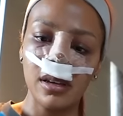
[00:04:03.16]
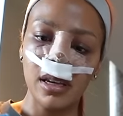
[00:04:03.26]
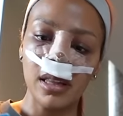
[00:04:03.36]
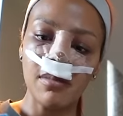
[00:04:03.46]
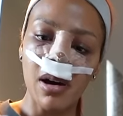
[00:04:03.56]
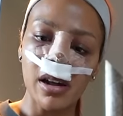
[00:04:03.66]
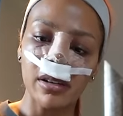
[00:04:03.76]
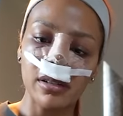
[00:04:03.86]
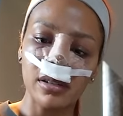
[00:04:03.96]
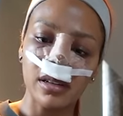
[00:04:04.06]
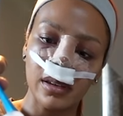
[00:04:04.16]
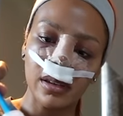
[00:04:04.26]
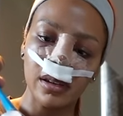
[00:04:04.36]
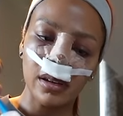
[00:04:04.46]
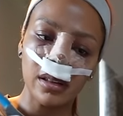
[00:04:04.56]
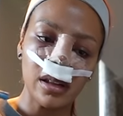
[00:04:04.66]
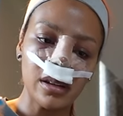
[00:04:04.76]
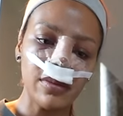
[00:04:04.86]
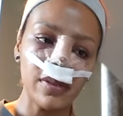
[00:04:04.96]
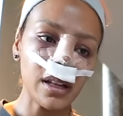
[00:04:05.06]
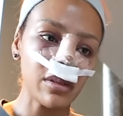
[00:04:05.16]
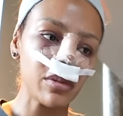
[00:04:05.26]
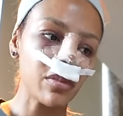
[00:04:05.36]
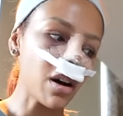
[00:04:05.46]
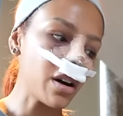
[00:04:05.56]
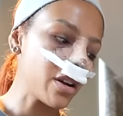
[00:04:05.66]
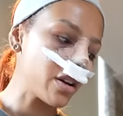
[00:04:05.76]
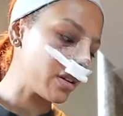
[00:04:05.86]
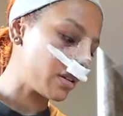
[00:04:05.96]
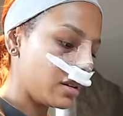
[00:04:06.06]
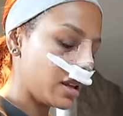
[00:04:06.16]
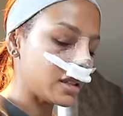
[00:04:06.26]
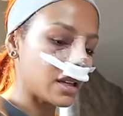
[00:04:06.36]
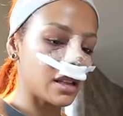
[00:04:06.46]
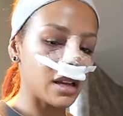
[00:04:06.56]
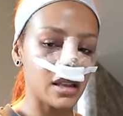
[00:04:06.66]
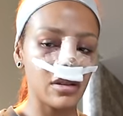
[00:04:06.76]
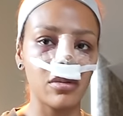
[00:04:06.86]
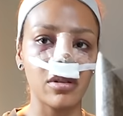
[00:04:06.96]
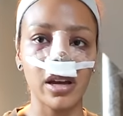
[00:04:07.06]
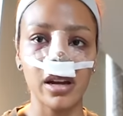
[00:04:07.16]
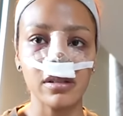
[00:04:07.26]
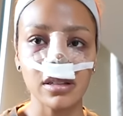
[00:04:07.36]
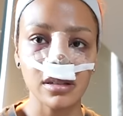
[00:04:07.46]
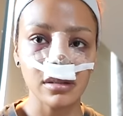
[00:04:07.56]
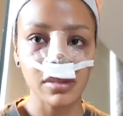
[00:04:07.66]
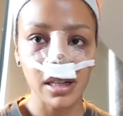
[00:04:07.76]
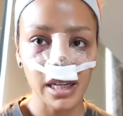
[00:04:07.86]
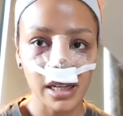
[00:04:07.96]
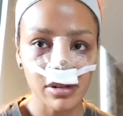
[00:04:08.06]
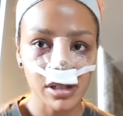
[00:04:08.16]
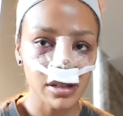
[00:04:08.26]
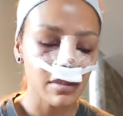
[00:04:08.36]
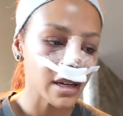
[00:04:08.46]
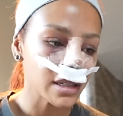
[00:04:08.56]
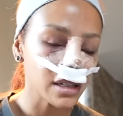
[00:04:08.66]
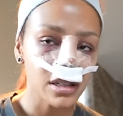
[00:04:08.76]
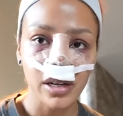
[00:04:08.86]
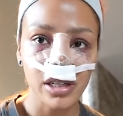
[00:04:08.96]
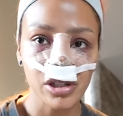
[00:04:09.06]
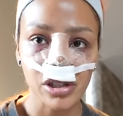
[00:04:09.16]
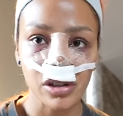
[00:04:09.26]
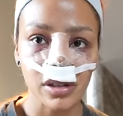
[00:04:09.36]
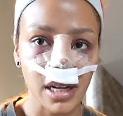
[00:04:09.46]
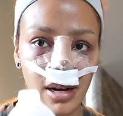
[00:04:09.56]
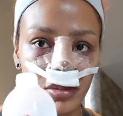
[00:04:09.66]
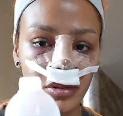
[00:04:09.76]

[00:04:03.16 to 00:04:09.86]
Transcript: in the bottle and then you fill it with water. They said that the water here is clean, which is amazing. So I can just use tap